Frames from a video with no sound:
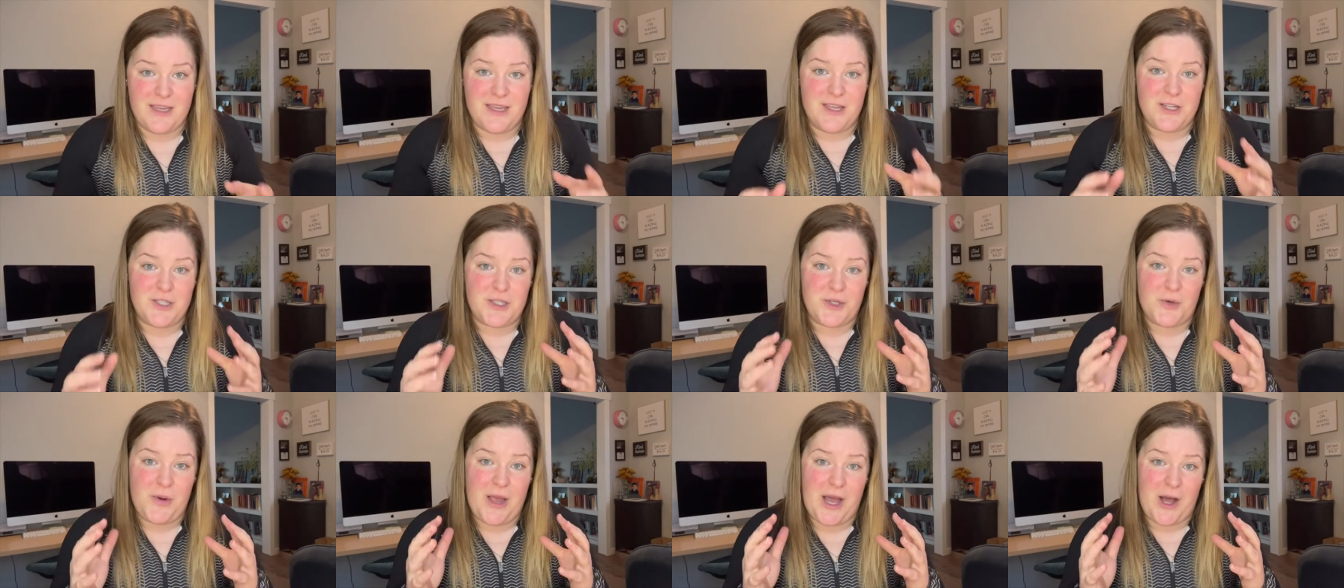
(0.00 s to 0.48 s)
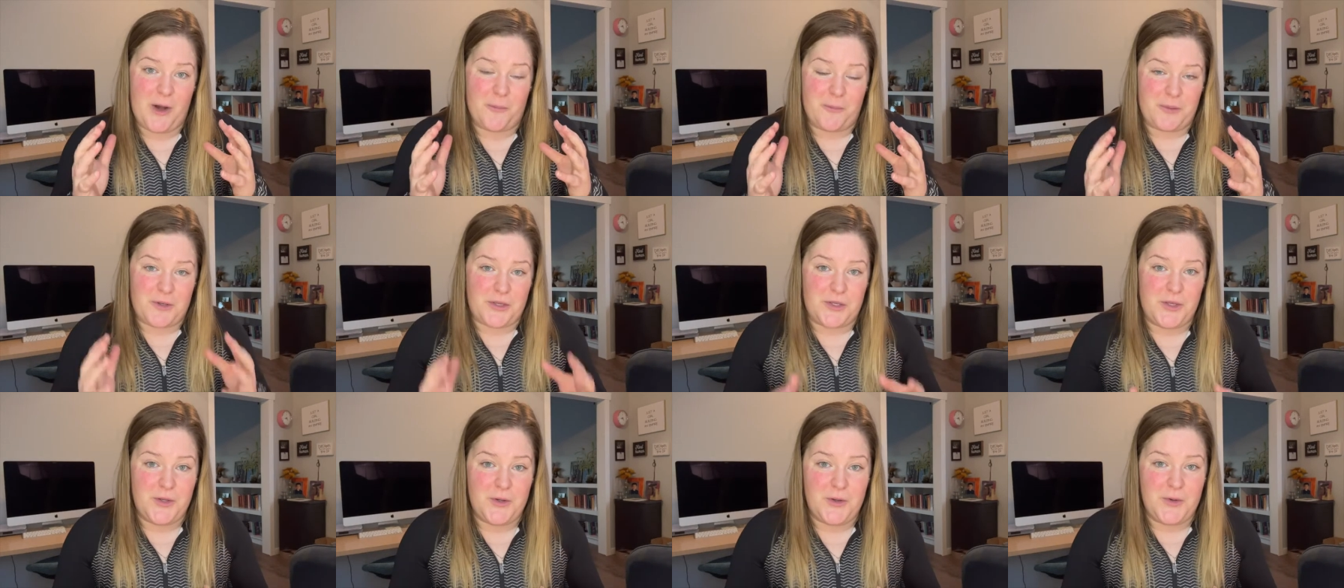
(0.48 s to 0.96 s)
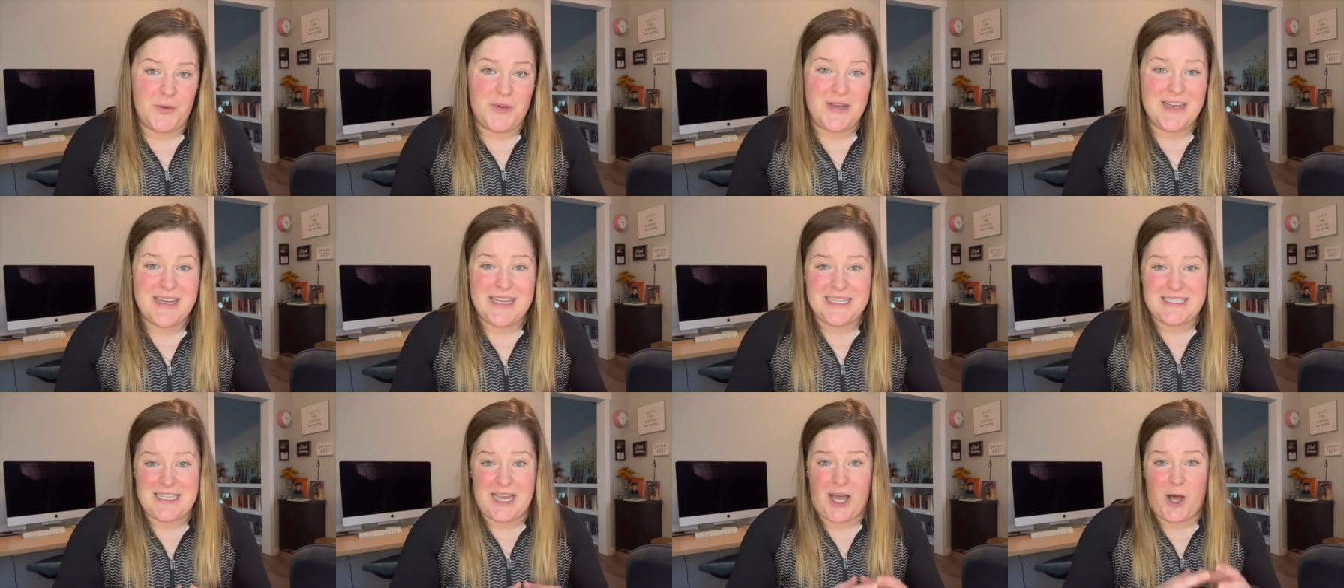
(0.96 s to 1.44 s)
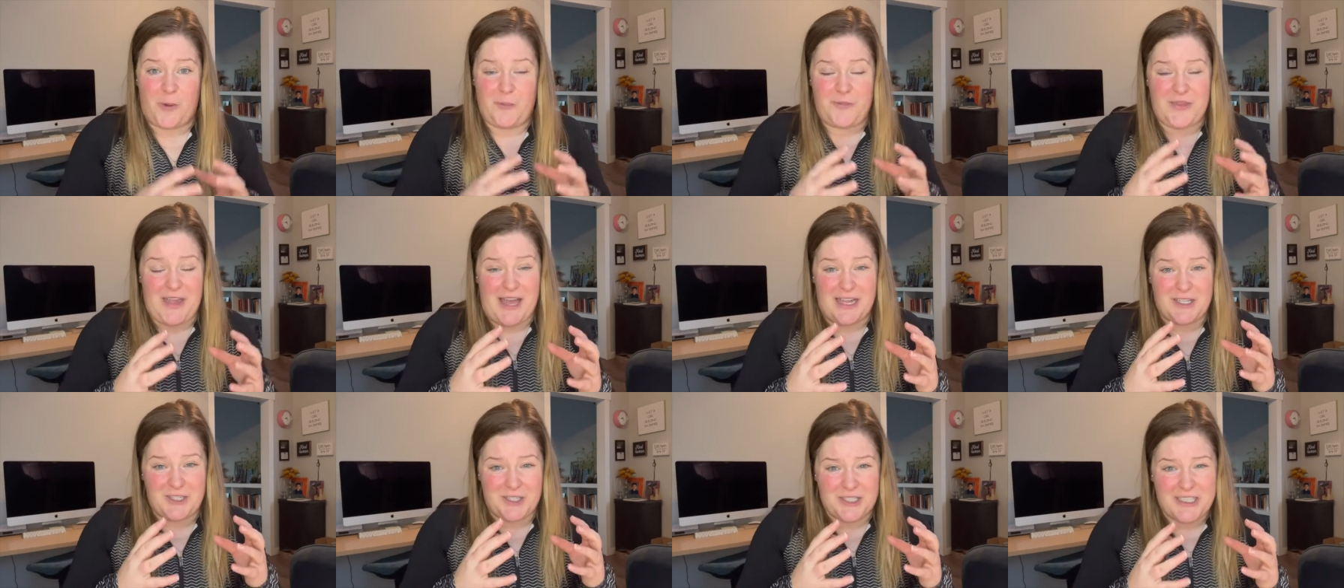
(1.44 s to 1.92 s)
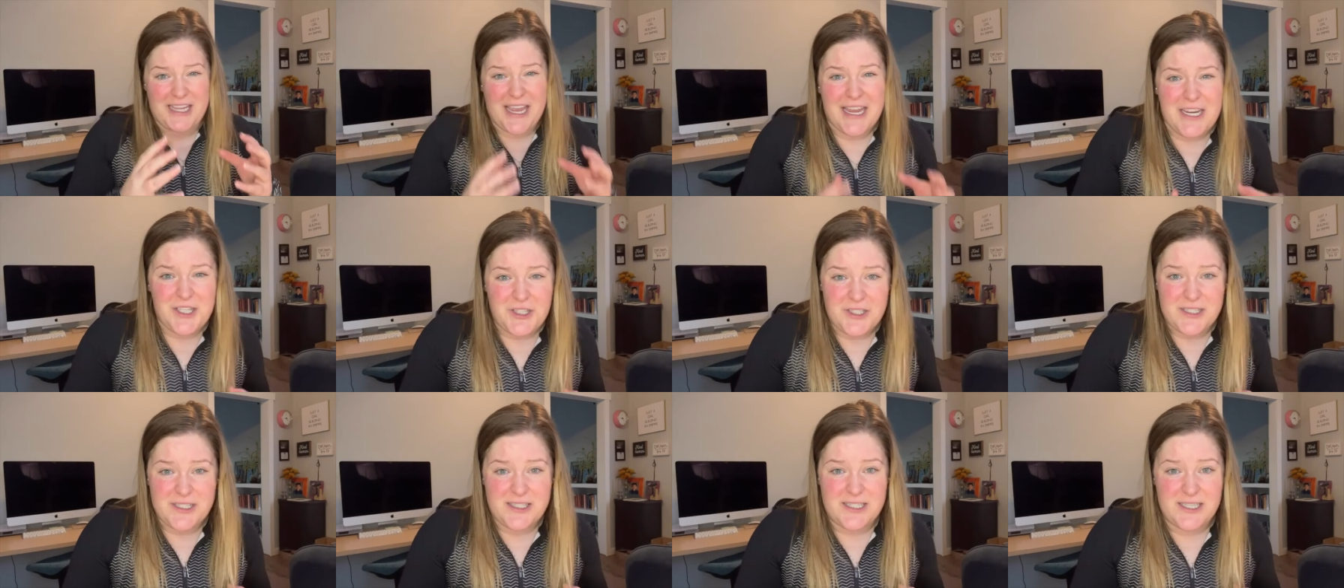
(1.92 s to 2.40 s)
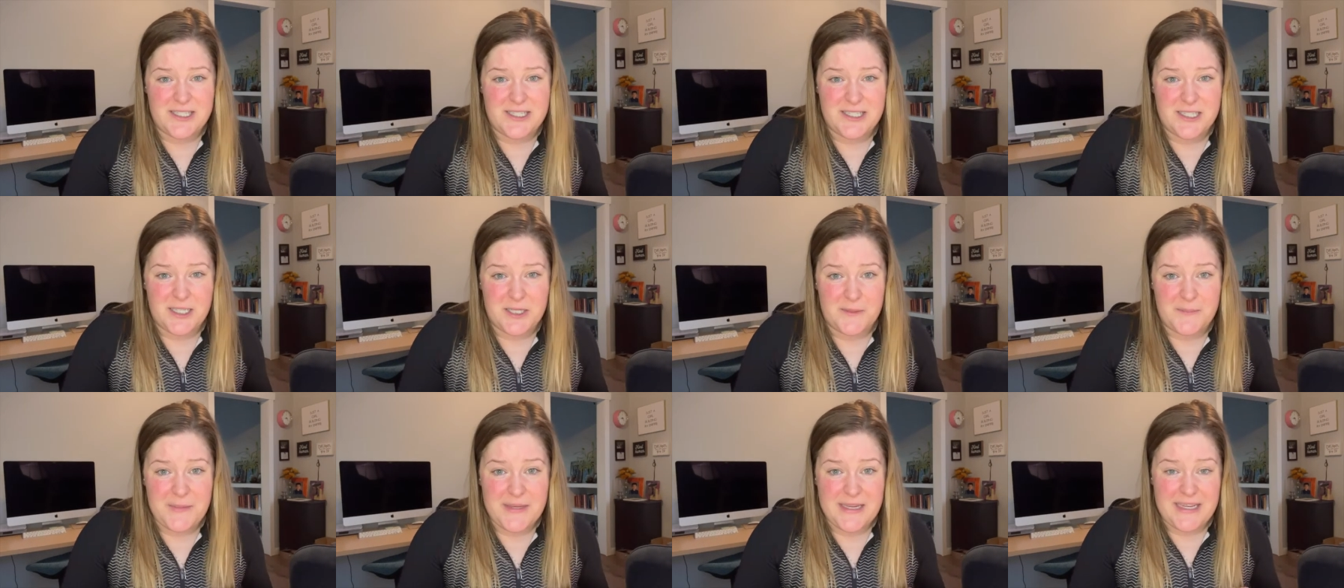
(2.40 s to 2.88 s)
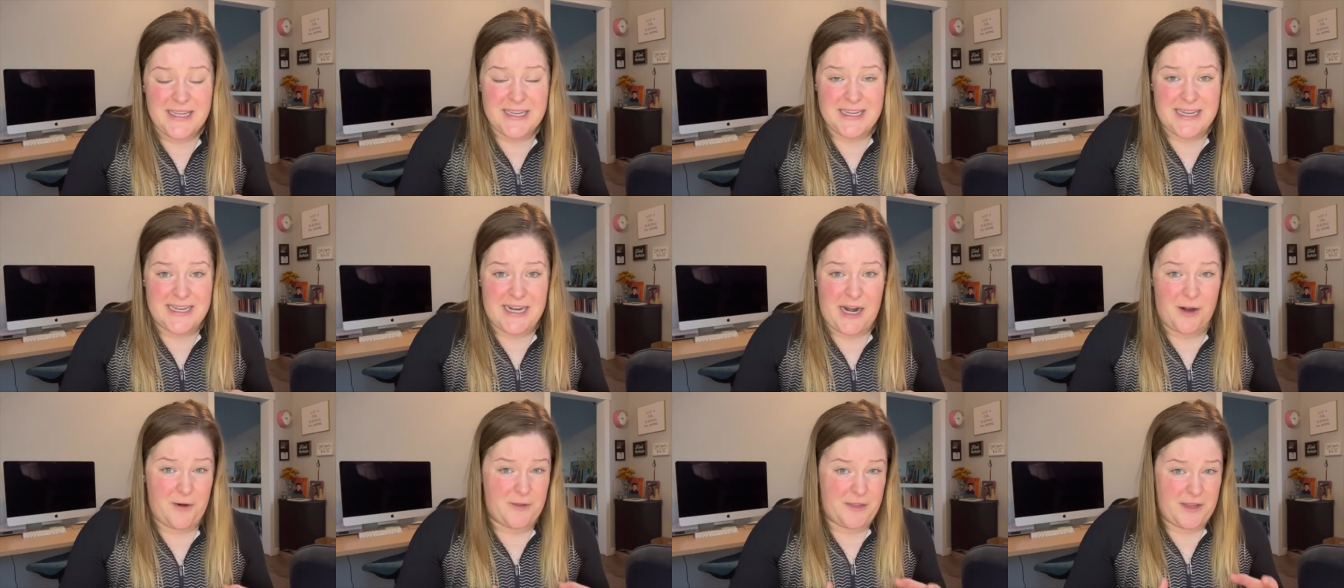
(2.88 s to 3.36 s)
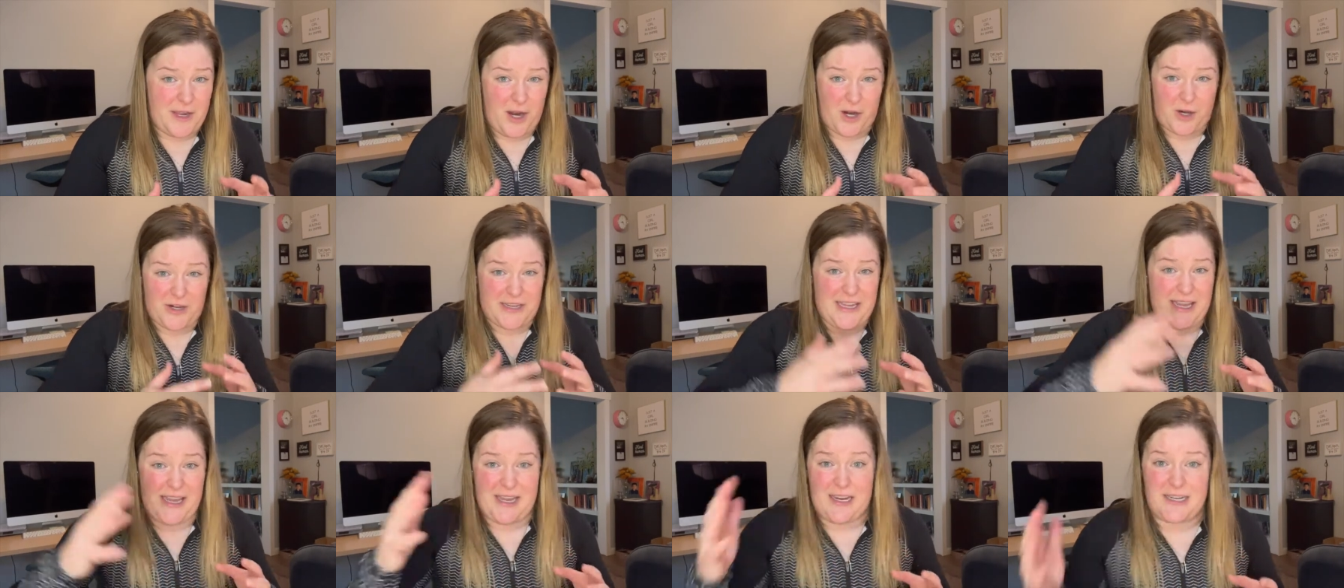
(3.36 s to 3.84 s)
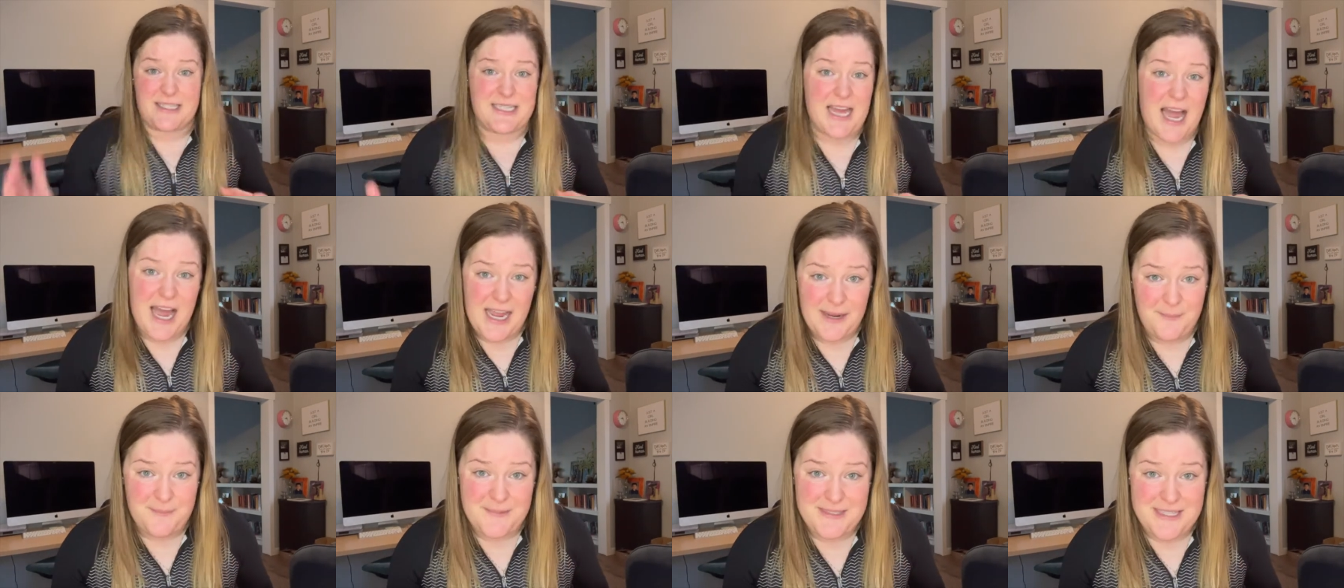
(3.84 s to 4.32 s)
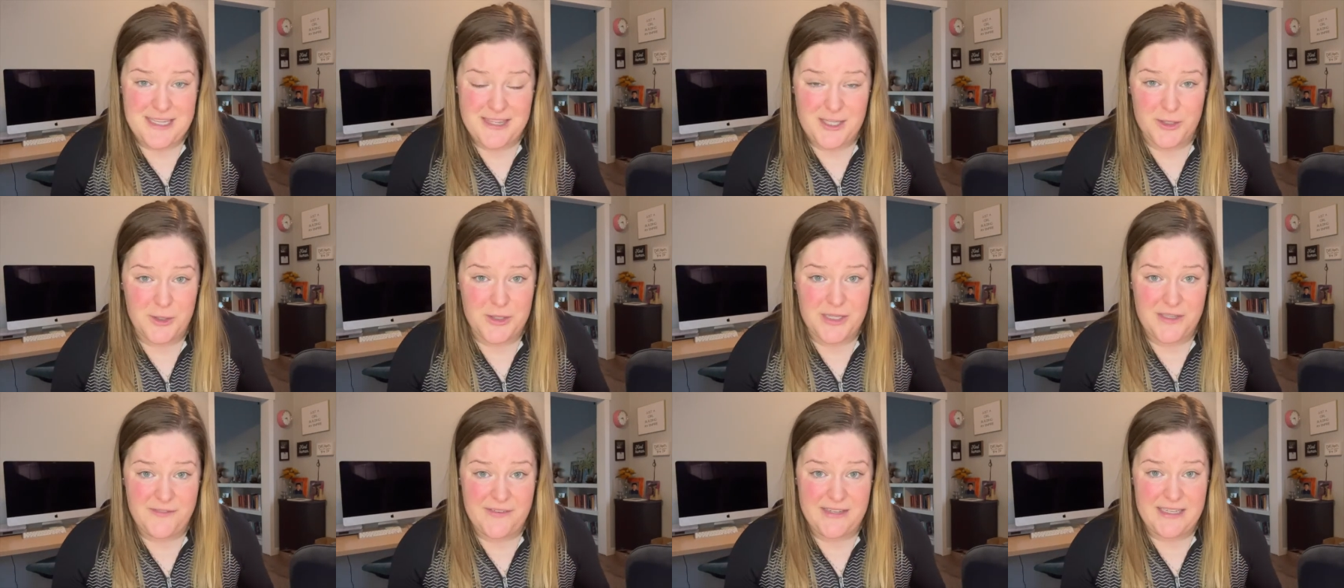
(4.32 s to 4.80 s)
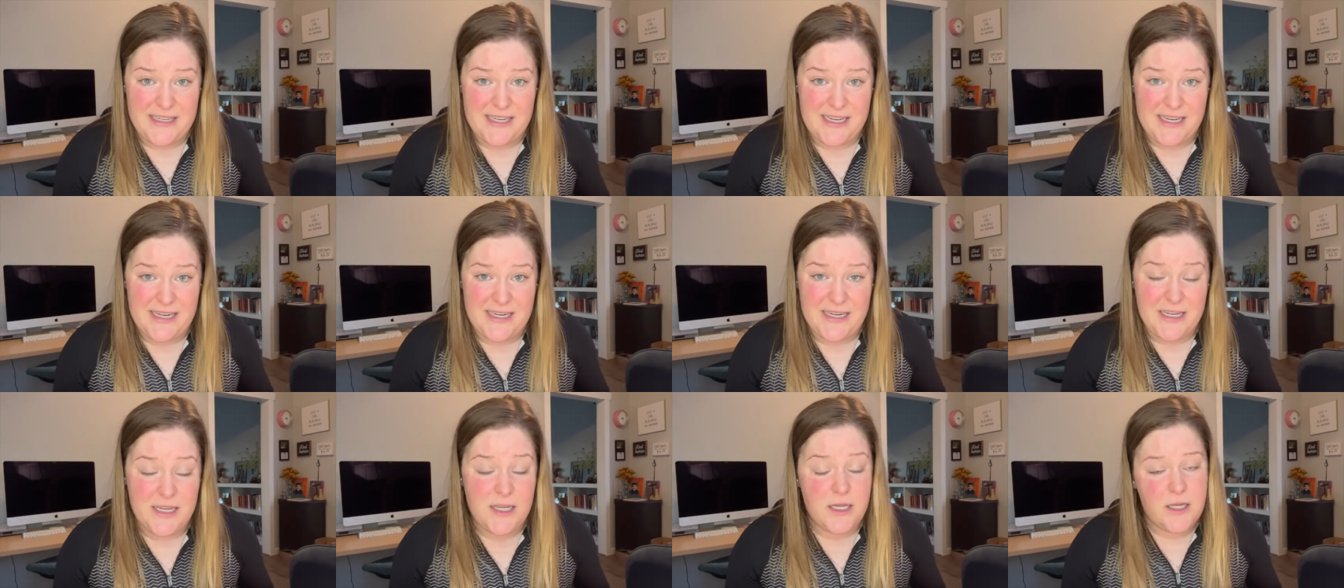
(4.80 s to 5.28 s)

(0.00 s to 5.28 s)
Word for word: to help you, to help the education system, get out of the archaic times that they're living in.